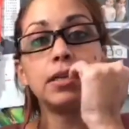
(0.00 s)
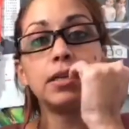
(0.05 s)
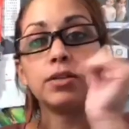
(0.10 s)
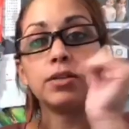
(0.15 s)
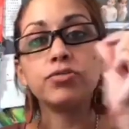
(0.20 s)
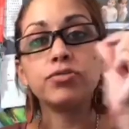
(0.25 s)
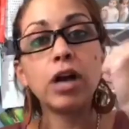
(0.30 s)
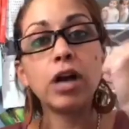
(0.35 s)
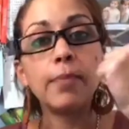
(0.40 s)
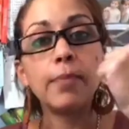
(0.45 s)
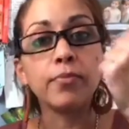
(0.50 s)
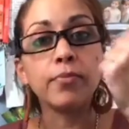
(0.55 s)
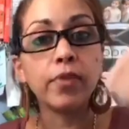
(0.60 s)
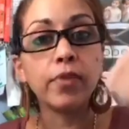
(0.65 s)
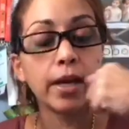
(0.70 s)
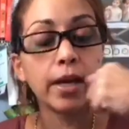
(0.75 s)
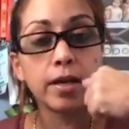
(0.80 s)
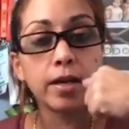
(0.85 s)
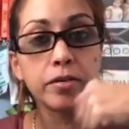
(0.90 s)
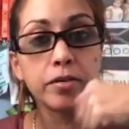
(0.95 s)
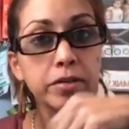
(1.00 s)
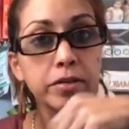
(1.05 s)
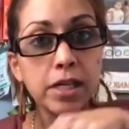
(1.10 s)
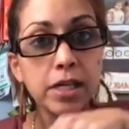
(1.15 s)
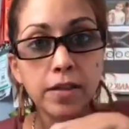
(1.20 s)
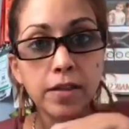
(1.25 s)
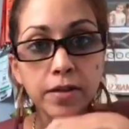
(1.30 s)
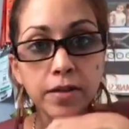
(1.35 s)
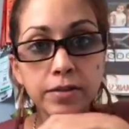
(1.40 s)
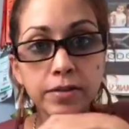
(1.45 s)
a drop right
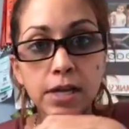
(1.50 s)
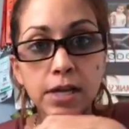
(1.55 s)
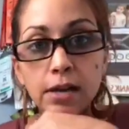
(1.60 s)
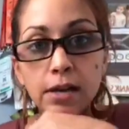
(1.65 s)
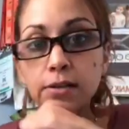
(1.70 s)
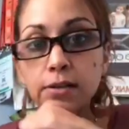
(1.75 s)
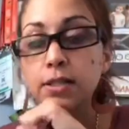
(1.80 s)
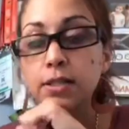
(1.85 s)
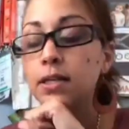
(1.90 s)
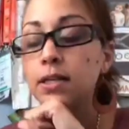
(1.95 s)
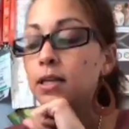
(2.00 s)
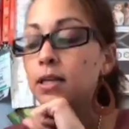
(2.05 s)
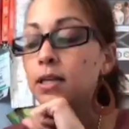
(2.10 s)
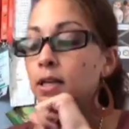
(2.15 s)
underneath your tongue.